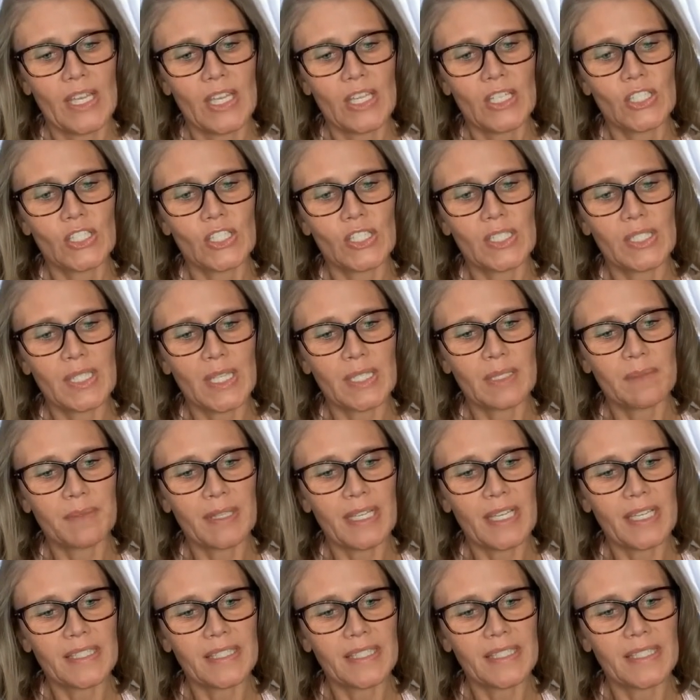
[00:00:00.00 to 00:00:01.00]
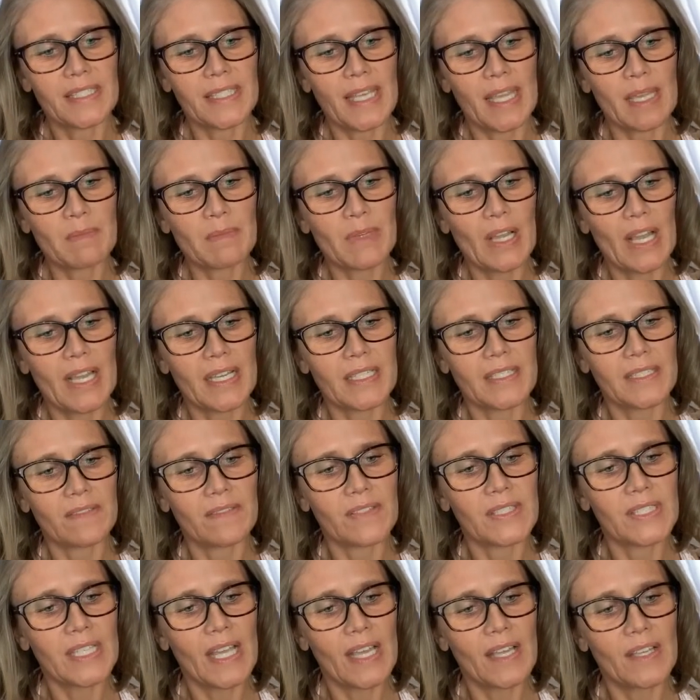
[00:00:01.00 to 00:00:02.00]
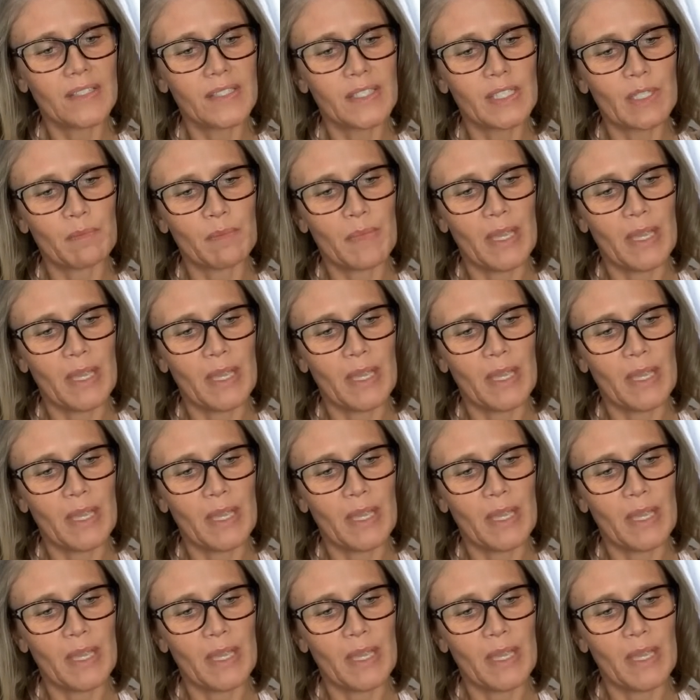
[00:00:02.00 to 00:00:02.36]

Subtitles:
She says because the same kinds of cells that